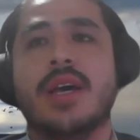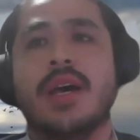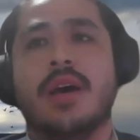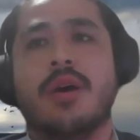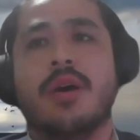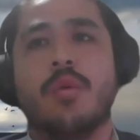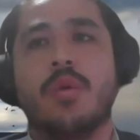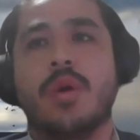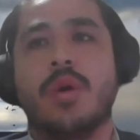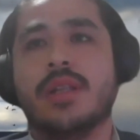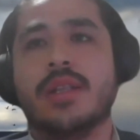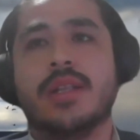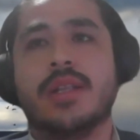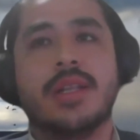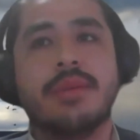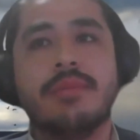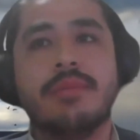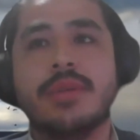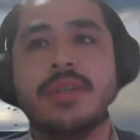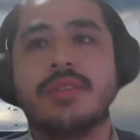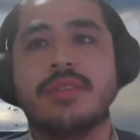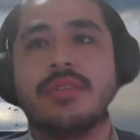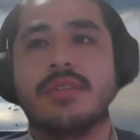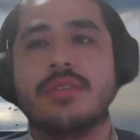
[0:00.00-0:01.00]
What
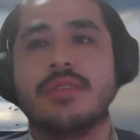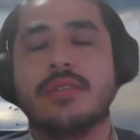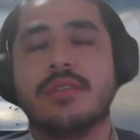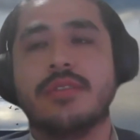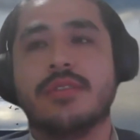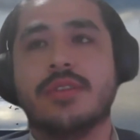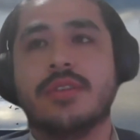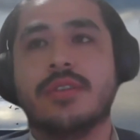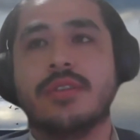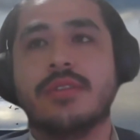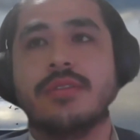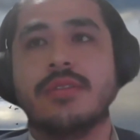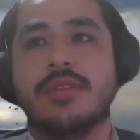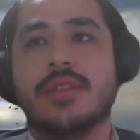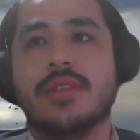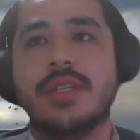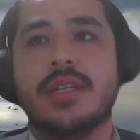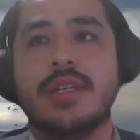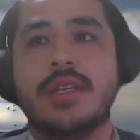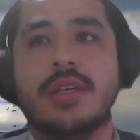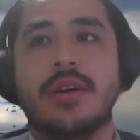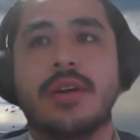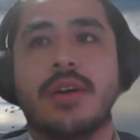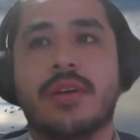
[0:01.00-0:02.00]
limits do you
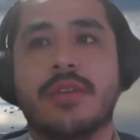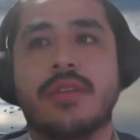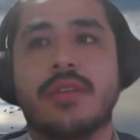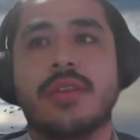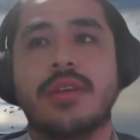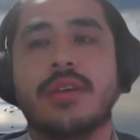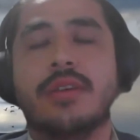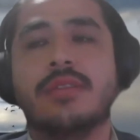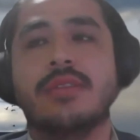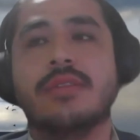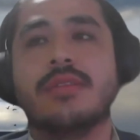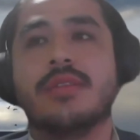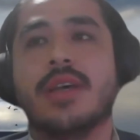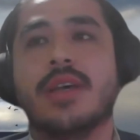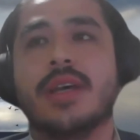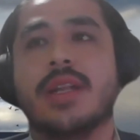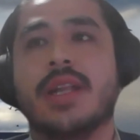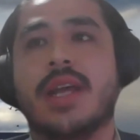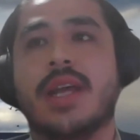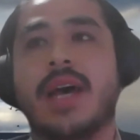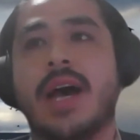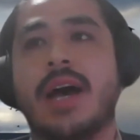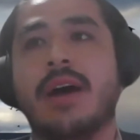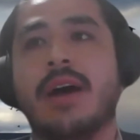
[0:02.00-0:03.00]
see on this,
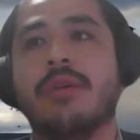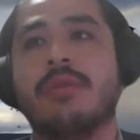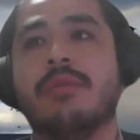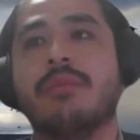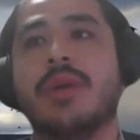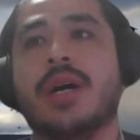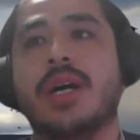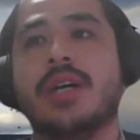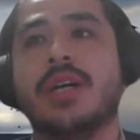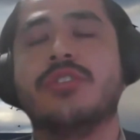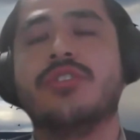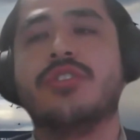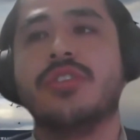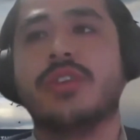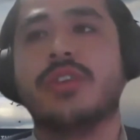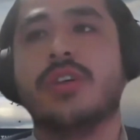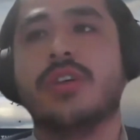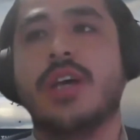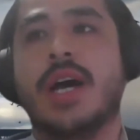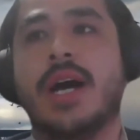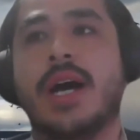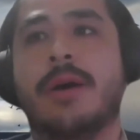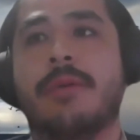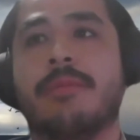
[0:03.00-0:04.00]
and how much
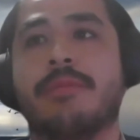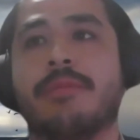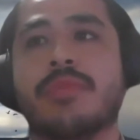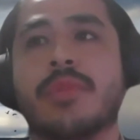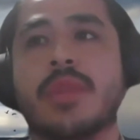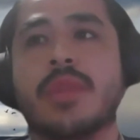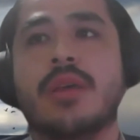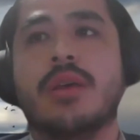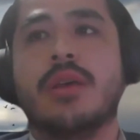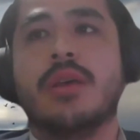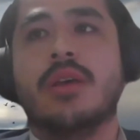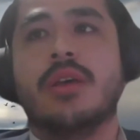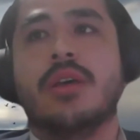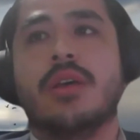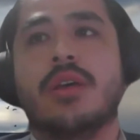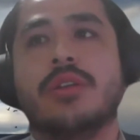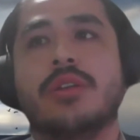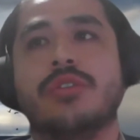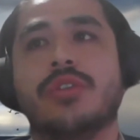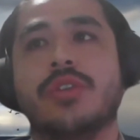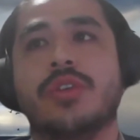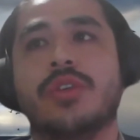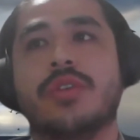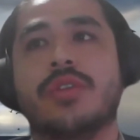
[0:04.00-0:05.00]

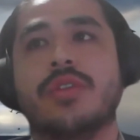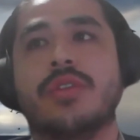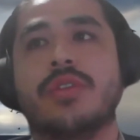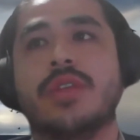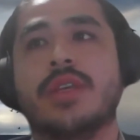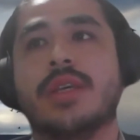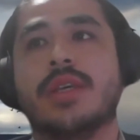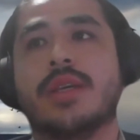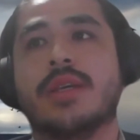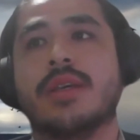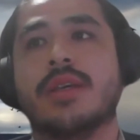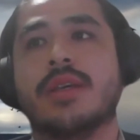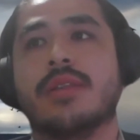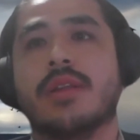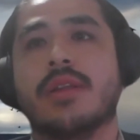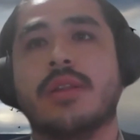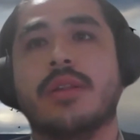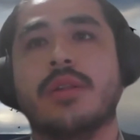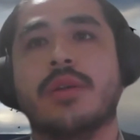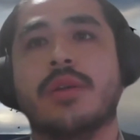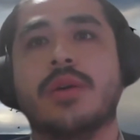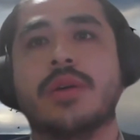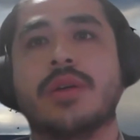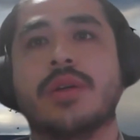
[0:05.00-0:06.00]
do you think the
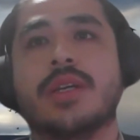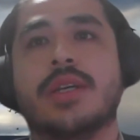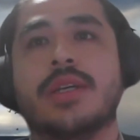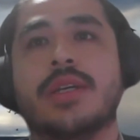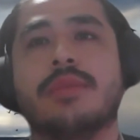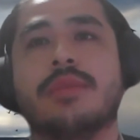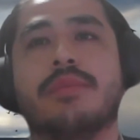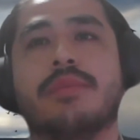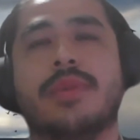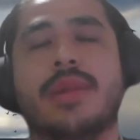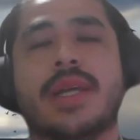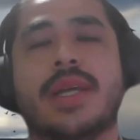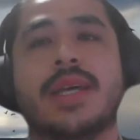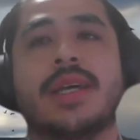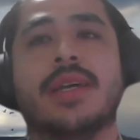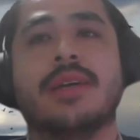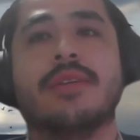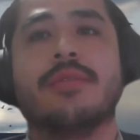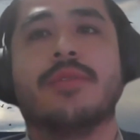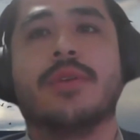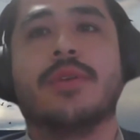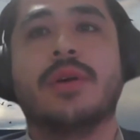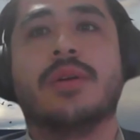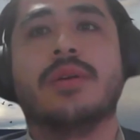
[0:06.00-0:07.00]
law can play a
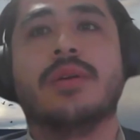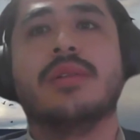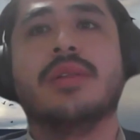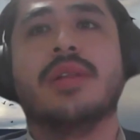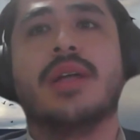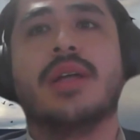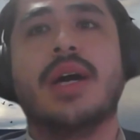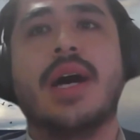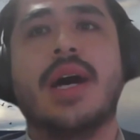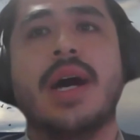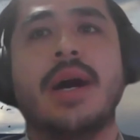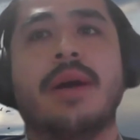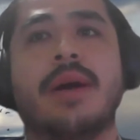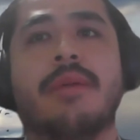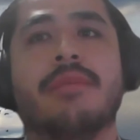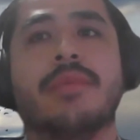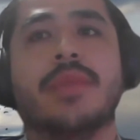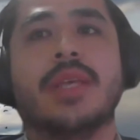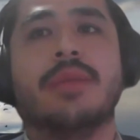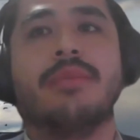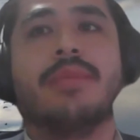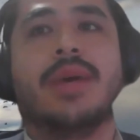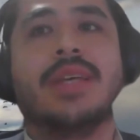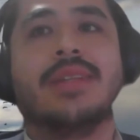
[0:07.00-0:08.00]
role
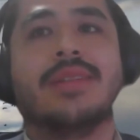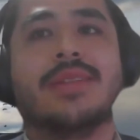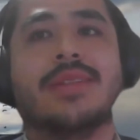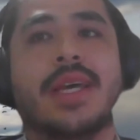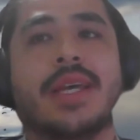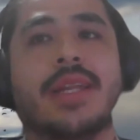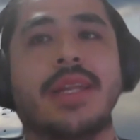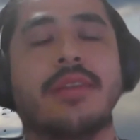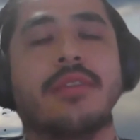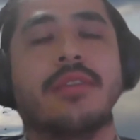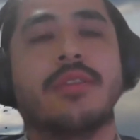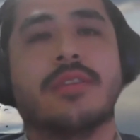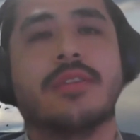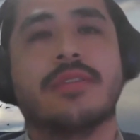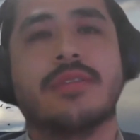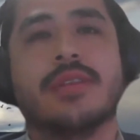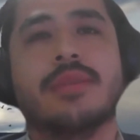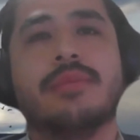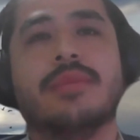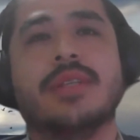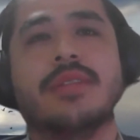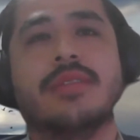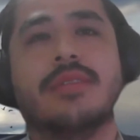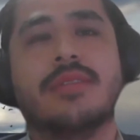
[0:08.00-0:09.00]
in maintaining those
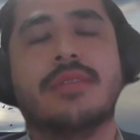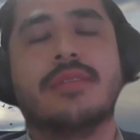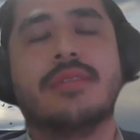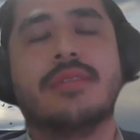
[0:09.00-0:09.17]
limits?